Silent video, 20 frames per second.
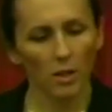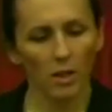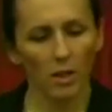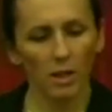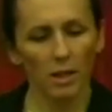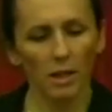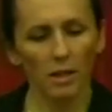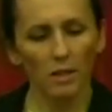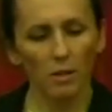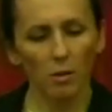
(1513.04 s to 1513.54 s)

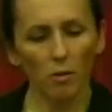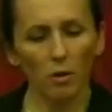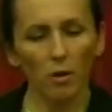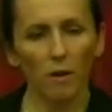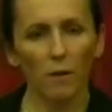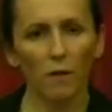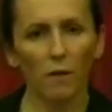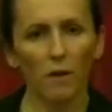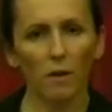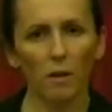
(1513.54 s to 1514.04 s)
It's only
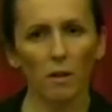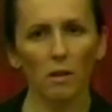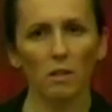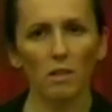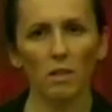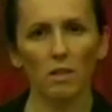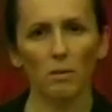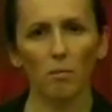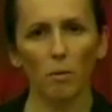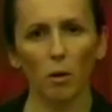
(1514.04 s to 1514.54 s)
a fairly
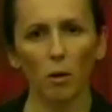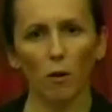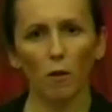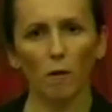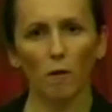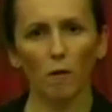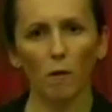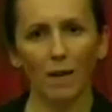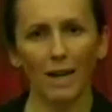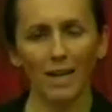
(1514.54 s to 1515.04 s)
small
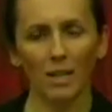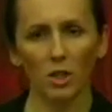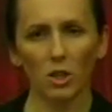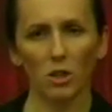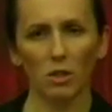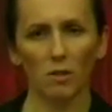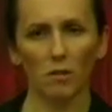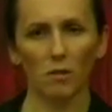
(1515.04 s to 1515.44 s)
fraction of the